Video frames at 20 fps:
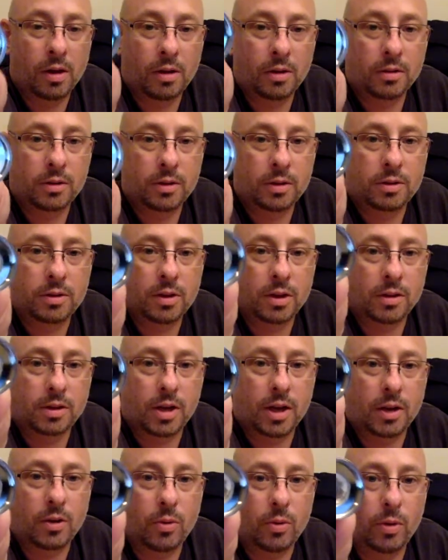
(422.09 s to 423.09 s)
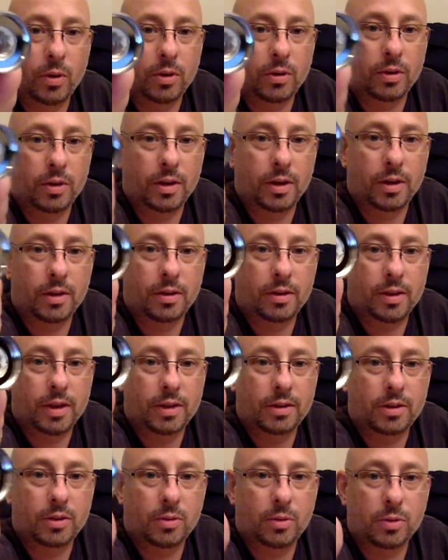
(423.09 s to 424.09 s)
Look at the size of that coil in there.
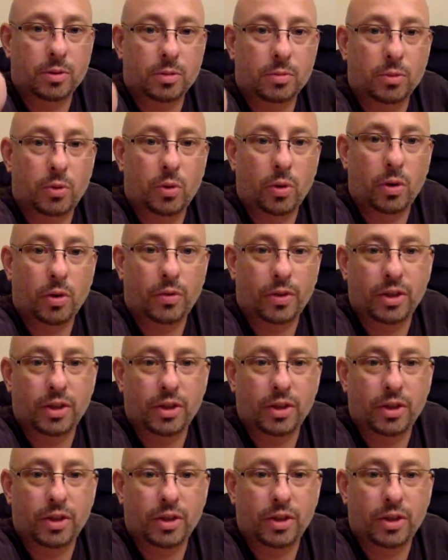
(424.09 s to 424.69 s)
That's an awesome coil.